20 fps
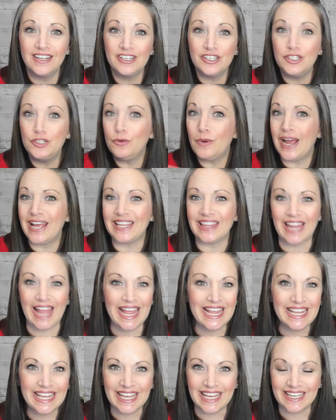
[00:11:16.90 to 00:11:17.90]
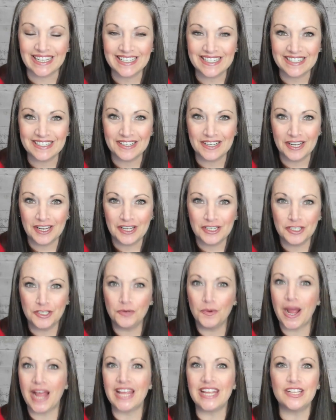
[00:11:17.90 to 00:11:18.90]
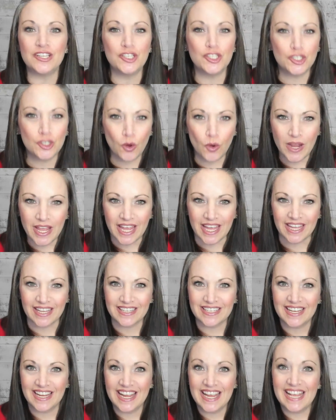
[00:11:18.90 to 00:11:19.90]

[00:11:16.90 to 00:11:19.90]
do I like it? Do I enjoy it?